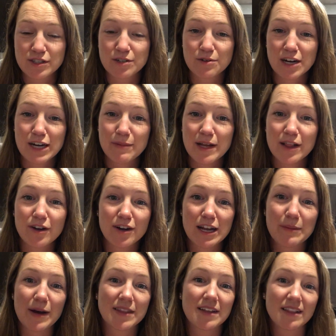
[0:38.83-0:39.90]
So we're gonna be
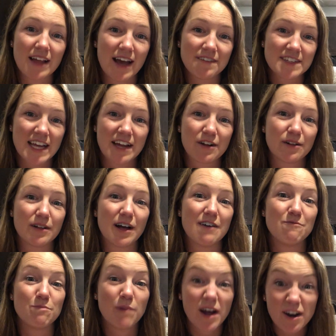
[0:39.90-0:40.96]
learning about the life cycle
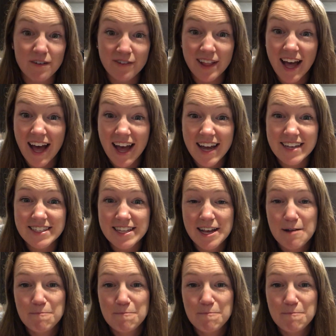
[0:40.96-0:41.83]
of butterflies,